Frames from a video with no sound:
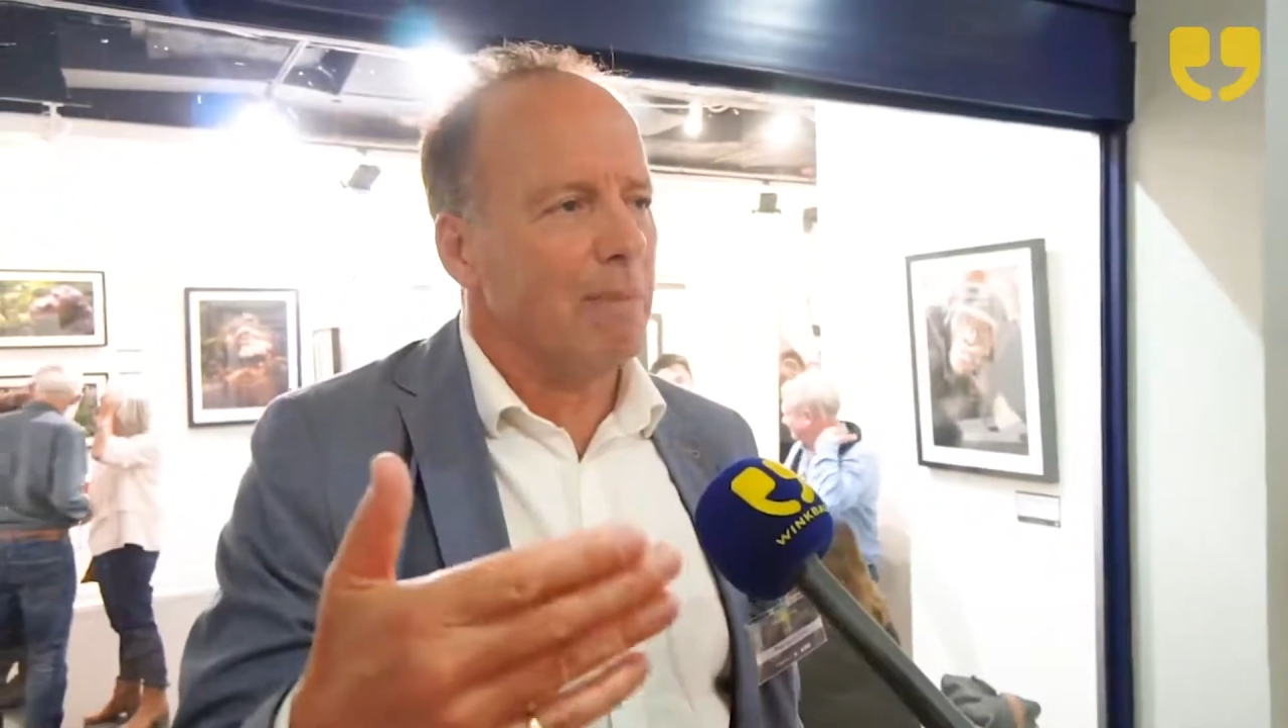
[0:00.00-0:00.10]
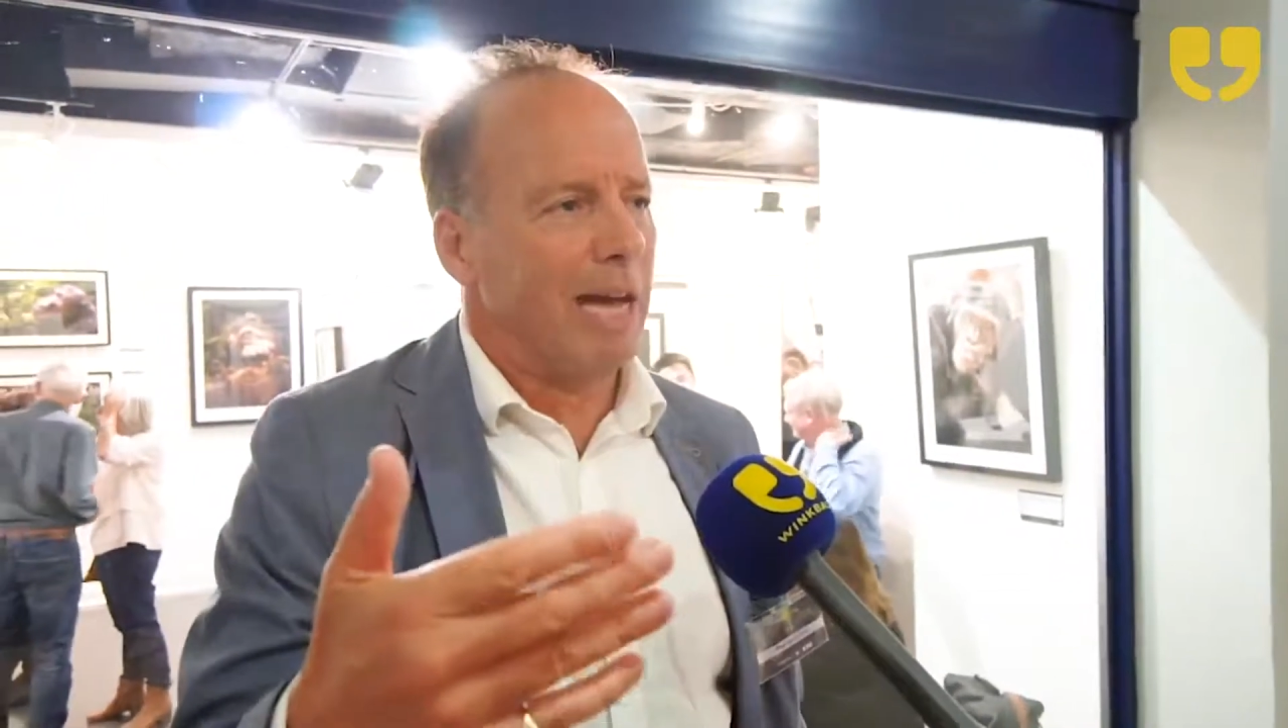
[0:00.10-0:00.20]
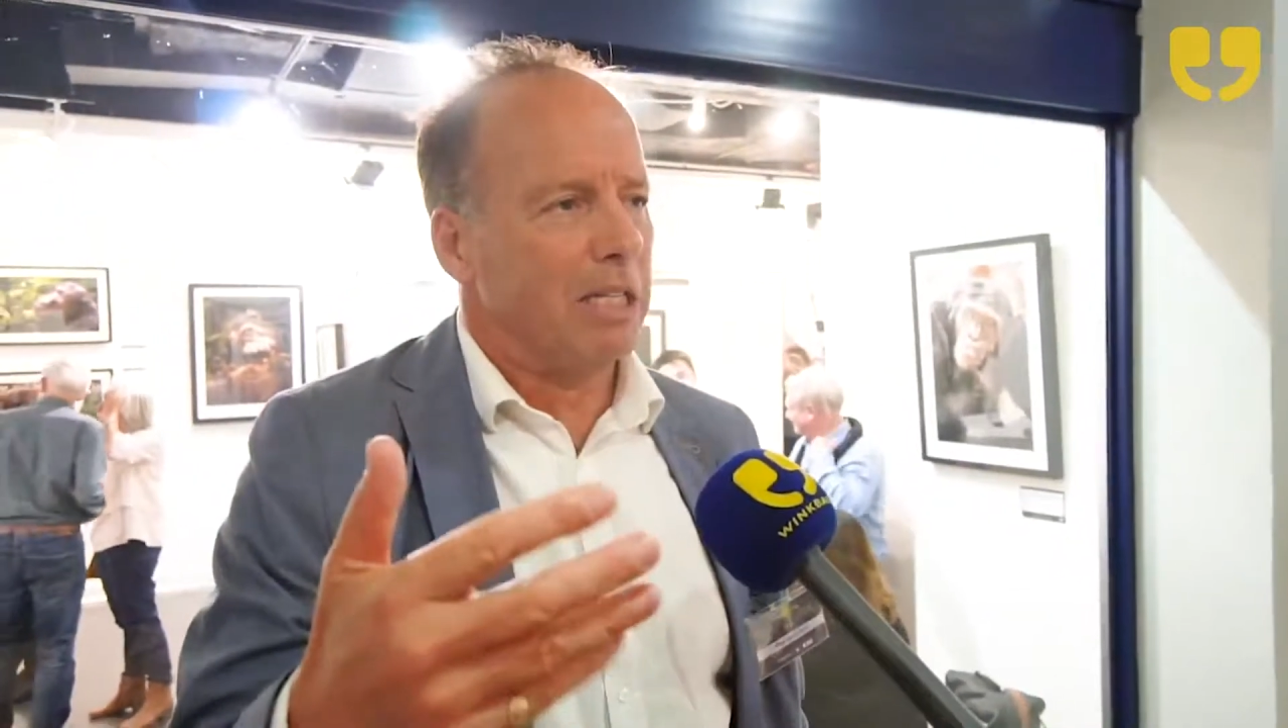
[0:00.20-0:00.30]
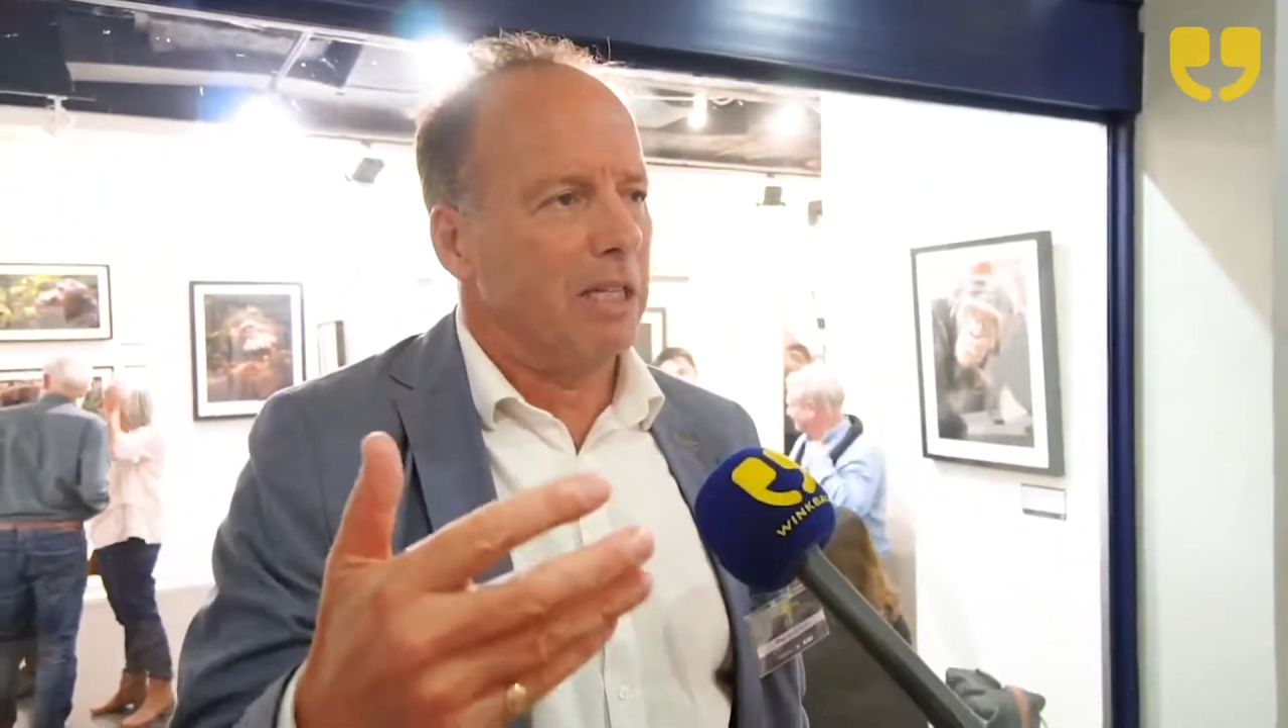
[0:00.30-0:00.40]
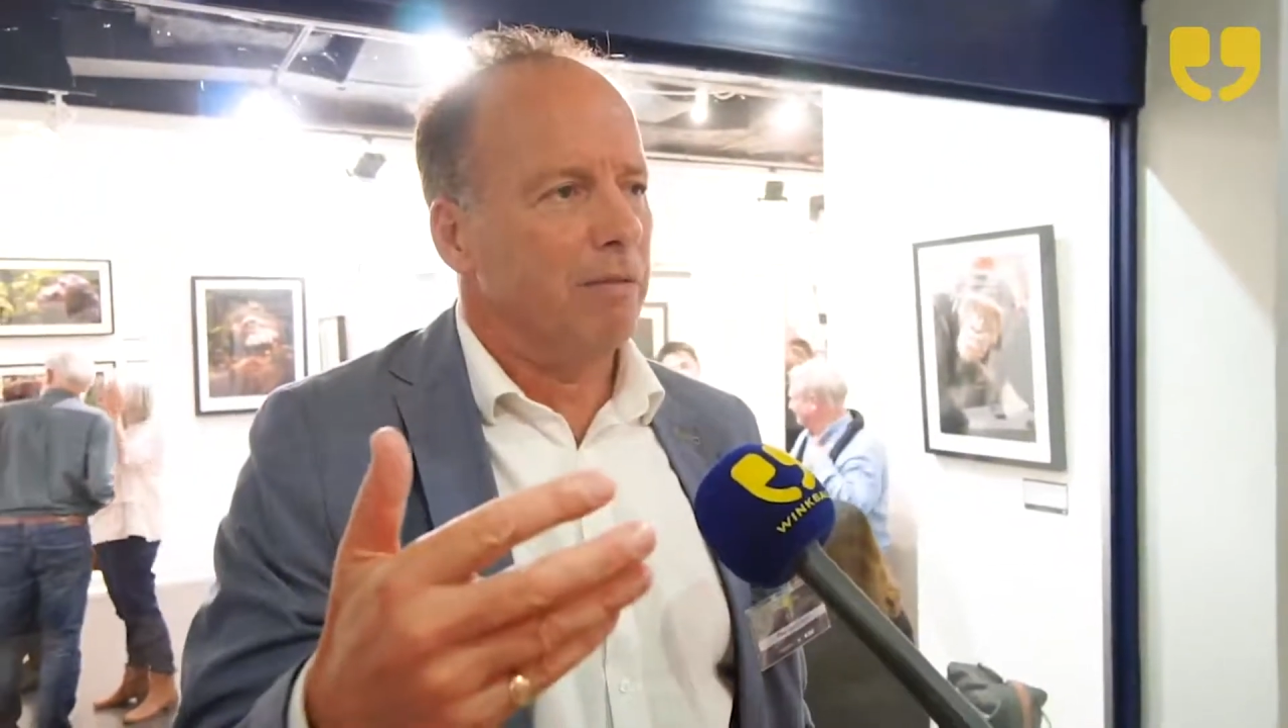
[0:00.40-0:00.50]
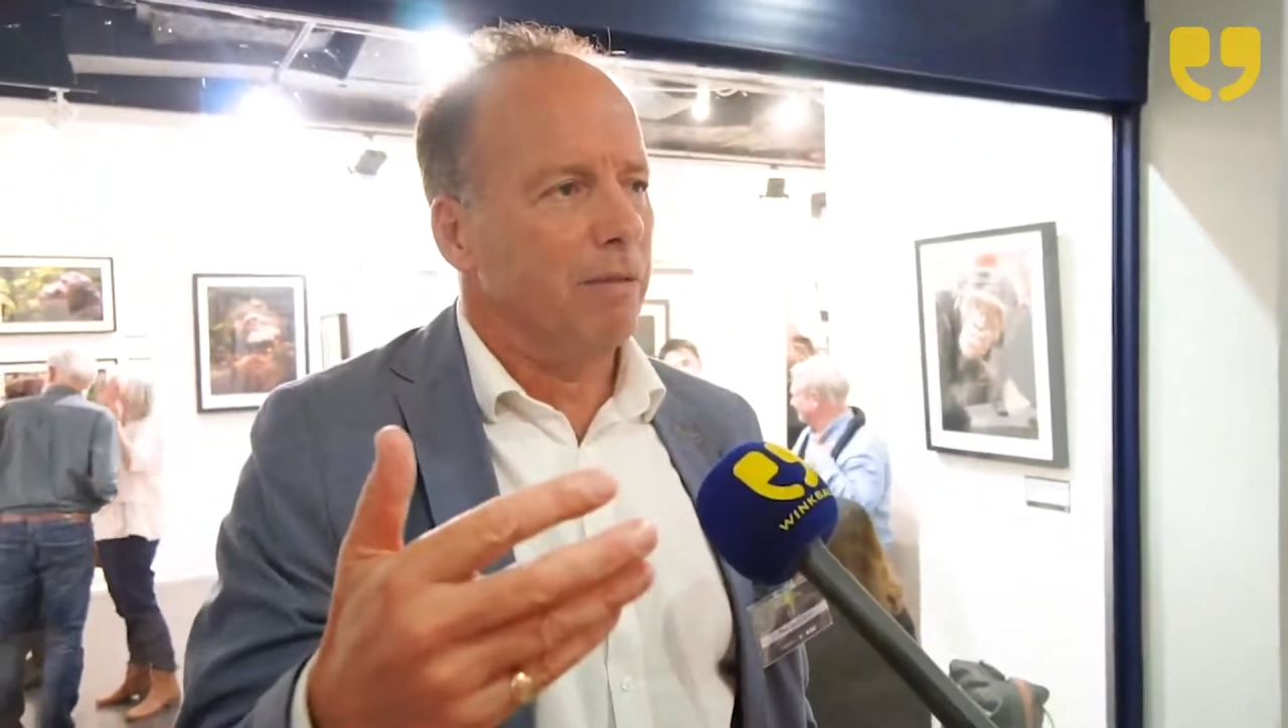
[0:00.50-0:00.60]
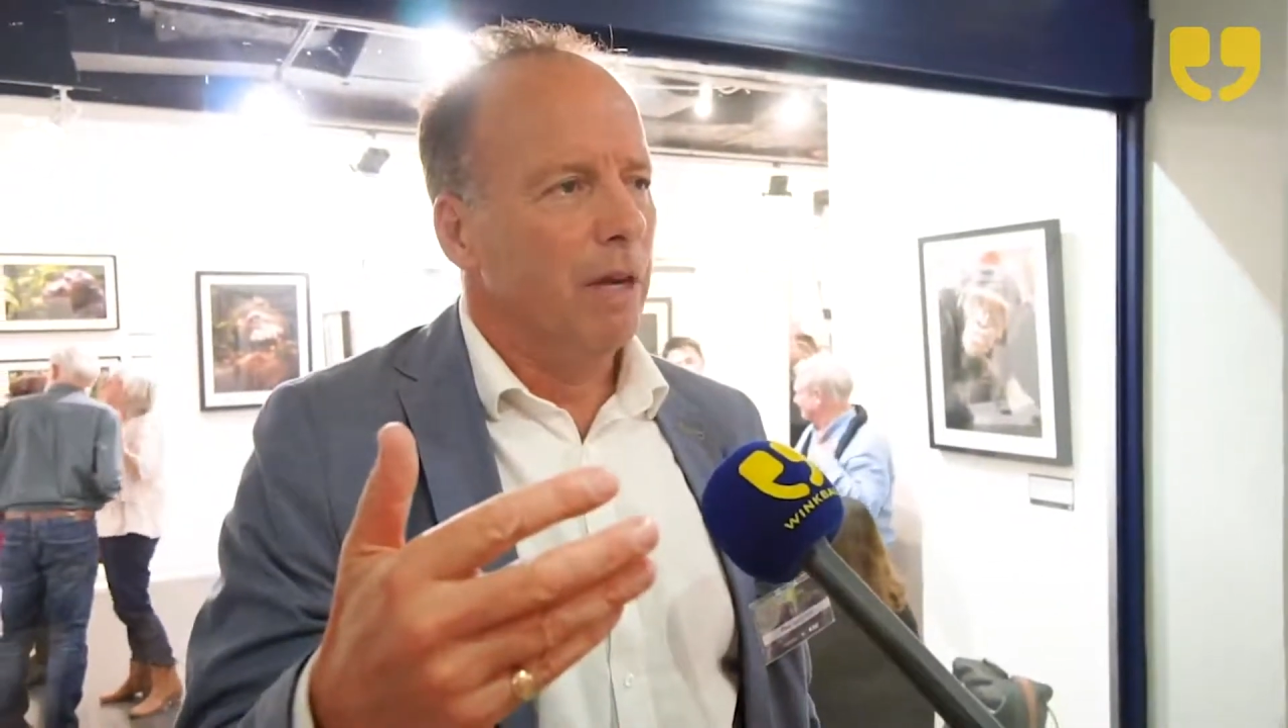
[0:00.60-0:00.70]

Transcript: massive.